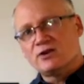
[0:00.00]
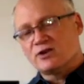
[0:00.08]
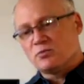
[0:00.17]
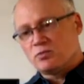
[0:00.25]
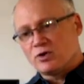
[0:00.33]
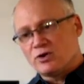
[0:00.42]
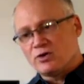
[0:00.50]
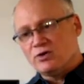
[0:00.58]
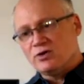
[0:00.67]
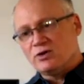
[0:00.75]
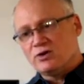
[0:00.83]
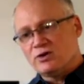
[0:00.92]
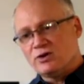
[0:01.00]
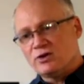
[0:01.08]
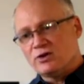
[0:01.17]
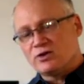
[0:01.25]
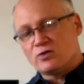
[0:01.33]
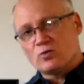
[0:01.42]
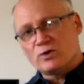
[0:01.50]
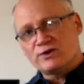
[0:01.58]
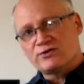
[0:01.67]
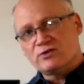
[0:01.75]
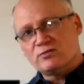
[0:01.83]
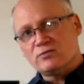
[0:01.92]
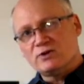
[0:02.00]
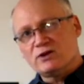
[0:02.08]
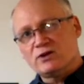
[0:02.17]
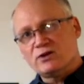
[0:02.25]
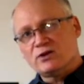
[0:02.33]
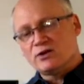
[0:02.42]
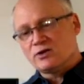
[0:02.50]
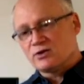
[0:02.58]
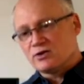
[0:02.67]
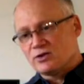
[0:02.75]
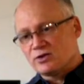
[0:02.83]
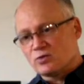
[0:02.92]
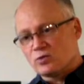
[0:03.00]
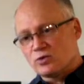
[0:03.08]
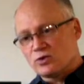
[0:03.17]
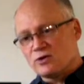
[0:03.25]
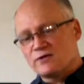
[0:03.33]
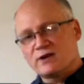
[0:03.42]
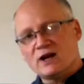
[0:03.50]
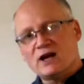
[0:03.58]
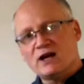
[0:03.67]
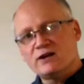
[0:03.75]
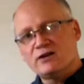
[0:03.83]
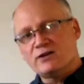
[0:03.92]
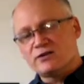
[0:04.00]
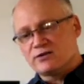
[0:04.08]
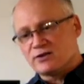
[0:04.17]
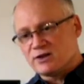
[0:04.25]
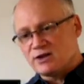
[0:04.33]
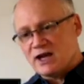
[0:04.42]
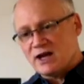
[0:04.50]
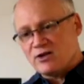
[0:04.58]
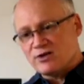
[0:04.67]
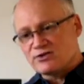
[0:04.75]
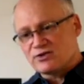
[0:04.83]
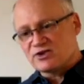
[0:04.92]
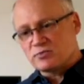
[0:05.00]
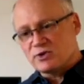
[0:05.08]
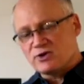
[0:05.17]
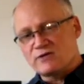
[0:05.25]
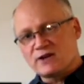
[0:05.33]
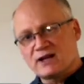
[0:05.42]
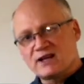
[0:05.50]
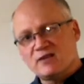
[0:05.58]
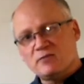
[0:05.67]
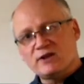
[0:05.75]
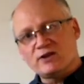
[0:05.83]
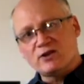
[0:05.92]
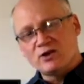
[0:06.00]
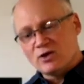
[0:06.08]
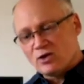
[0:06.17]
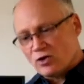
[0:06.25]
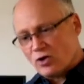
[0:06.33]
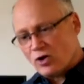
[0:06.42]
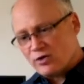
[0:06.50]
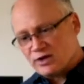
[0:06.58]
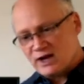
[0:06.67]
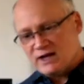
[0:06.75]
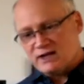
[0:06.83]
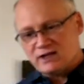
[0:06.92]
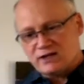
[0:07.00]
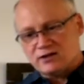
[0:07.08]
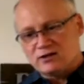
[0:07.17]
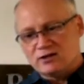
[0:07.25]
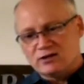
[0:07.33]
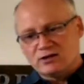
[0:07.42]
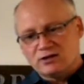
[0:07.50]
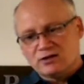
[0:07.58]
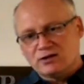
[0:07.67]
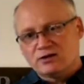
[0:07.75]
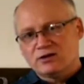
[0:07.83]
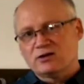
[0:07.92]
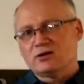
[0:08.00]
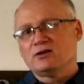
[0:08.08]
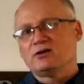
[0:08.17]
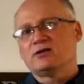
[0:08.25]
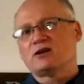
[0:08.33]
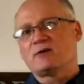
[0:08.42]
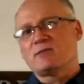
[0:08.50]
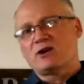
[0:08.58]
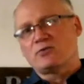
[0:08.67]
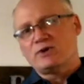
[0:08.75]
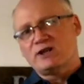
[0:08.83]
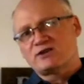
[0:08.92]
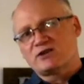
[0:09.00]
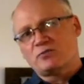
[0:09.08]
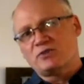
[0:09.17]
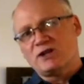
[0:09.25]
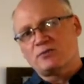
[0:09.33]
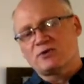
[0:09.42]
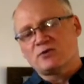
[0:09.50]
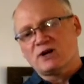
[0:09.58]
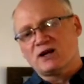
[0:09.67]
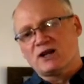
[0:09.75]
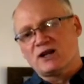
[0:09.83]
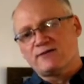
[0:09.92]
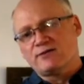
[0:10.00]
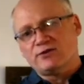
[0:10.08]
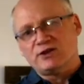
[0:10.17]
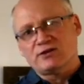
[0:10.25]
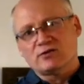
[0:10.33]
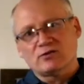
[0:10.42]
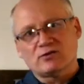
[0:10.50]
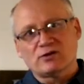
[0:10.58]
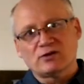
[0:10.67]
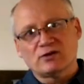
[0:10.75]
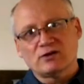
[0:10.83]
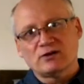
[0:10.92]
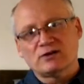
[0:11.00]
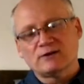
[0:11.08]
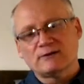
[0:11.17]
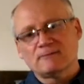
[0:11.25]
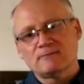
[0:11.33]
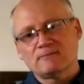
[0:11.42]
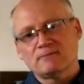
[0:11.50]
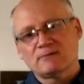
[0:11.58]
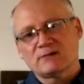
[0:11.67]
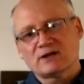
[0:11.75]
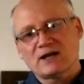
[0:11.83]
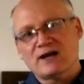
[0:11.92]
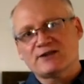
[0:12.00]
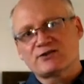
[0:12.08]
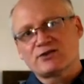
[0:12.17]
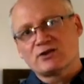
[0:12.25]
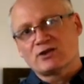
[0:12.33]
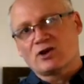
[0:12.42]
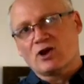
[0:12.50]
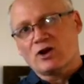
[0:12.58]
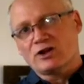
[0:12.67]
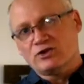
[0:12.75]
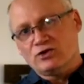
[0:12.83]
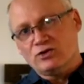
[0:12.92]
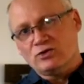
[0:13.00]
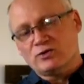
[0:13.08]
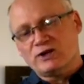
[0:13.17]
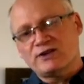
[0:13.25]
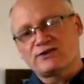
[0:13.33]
the burden, the wisdom, the word of God, the knowledge, the spirit of God. Give me all that I need that I might reach the people in my life who need the Lord. God's calling you and